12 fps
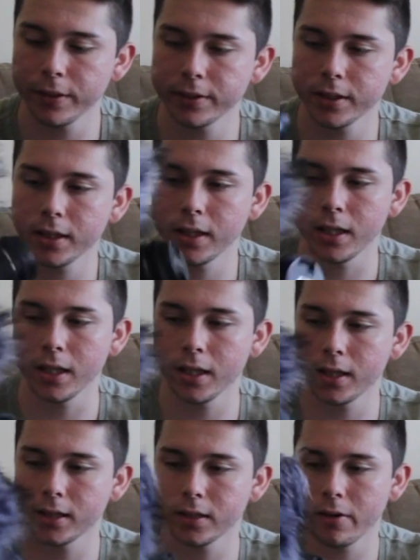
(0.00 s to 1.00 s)
basically
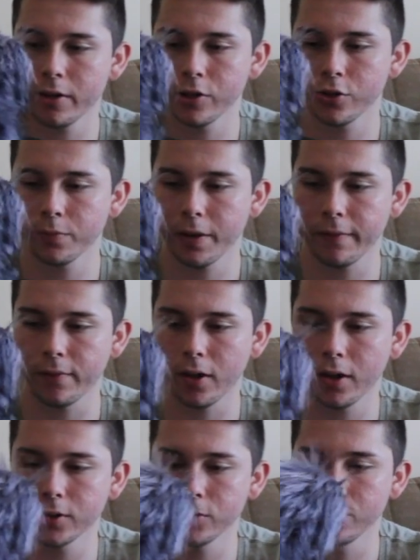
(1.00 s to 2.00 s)
it. That's how I shoot my
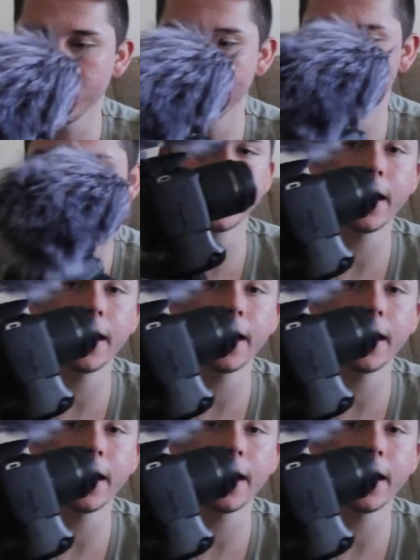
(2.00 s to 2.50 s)
vlogs with. This